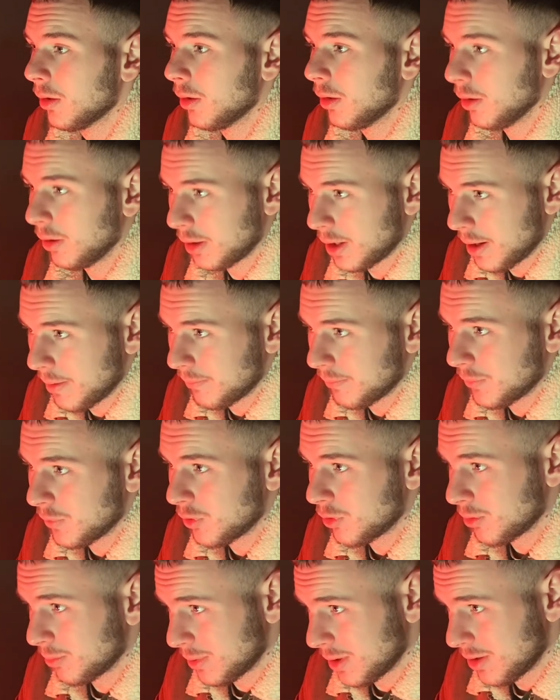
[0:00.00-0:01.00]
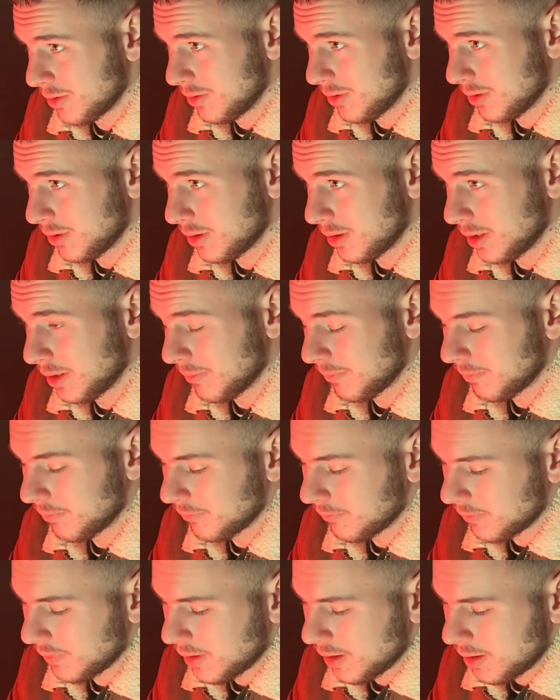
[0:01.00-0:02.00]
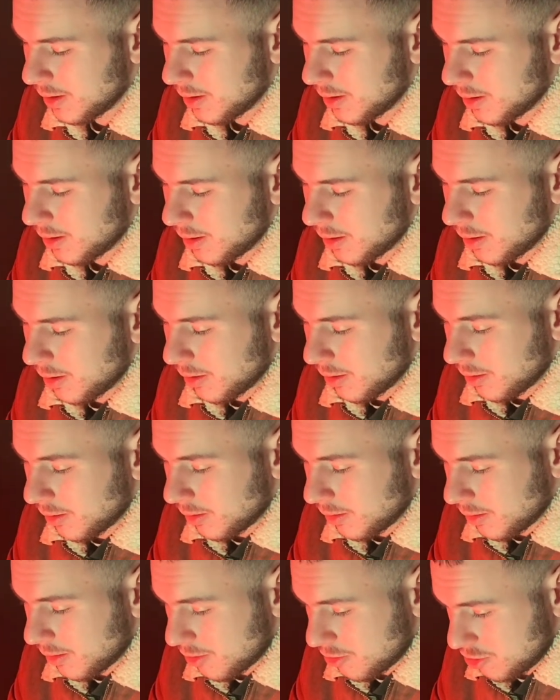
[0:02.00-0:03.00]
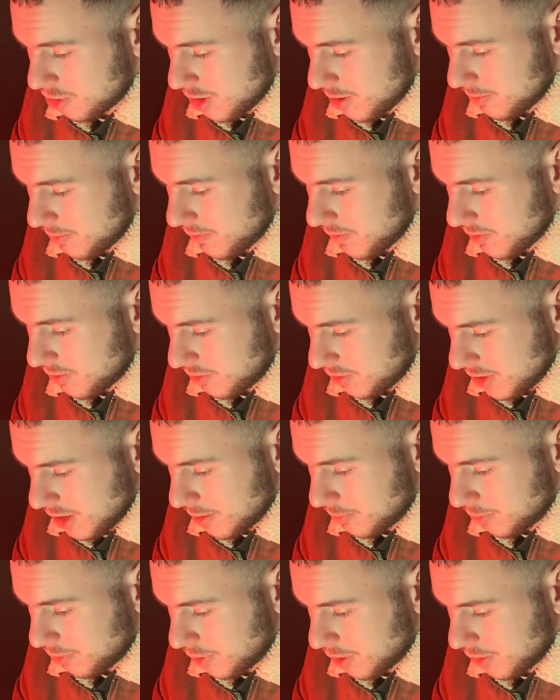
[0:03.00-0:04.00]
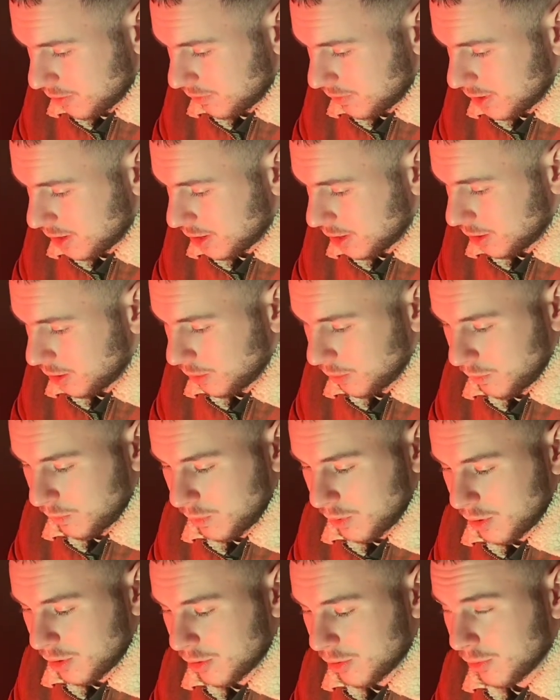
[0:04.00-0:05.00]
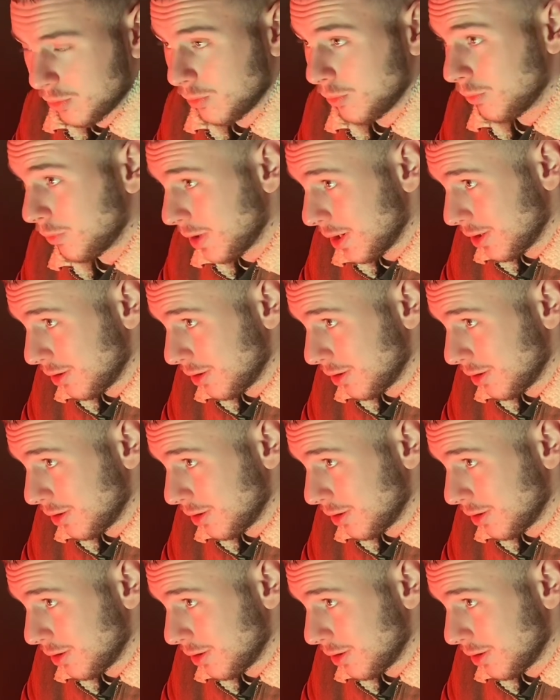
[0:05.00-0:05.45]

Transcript: Okay, so basically, the shape of the side profile was way